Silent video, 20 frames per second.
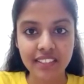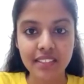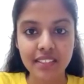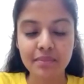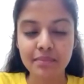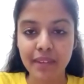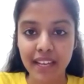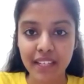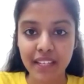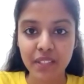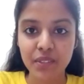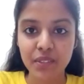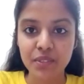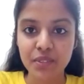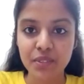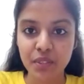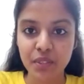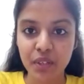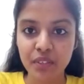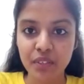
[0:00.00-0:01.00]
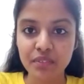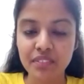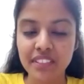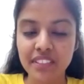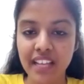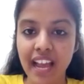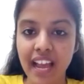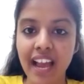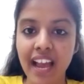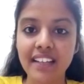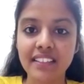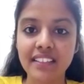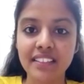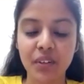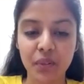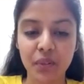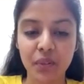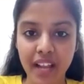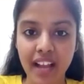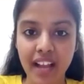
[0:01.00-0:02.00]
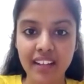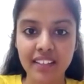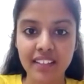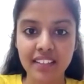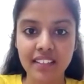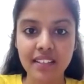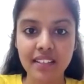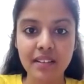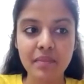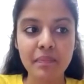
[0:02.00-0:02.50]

in Microsoft and Oracle.